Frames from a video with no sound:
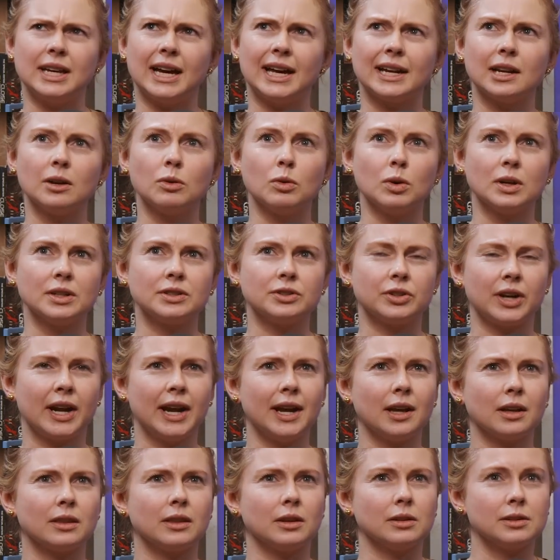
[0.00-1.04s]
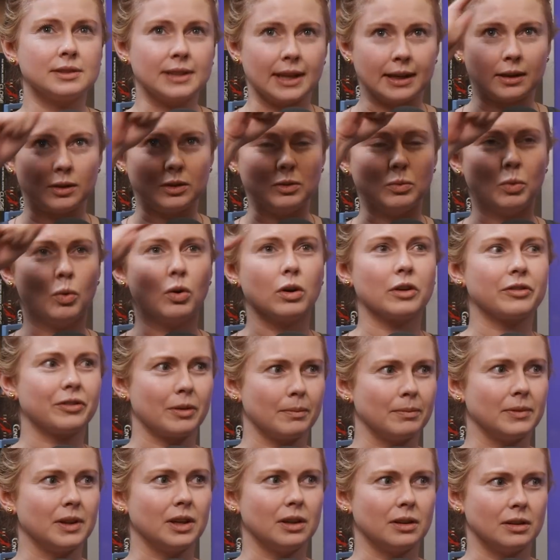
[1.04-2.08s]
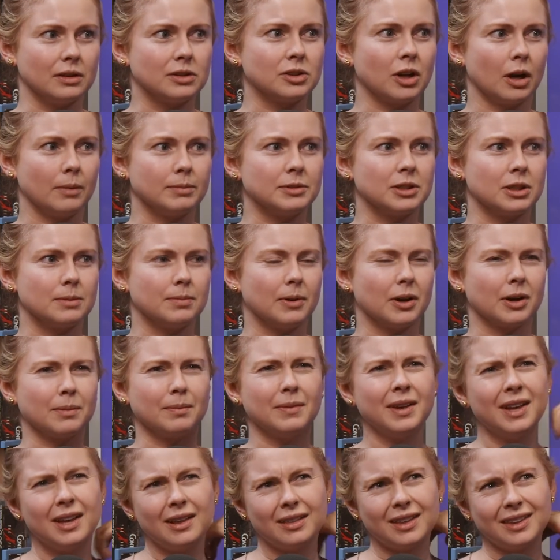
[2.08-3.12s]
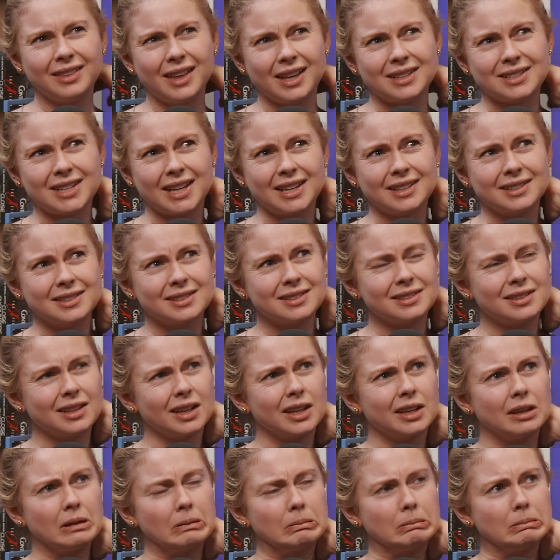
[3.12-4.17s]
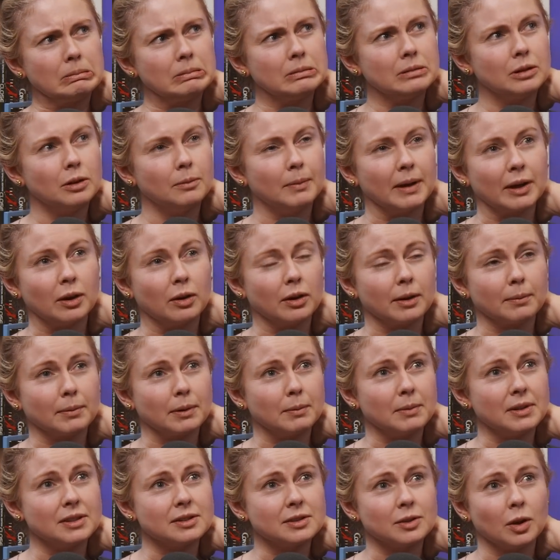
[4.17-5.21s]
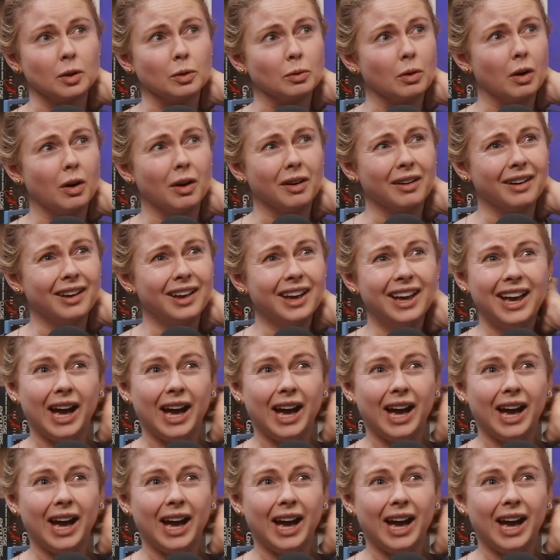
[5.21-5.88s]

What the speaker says: Araroa track that's like you walk from the top to the bottom. I think that takes like, oh my God, I'm going to be so wrong.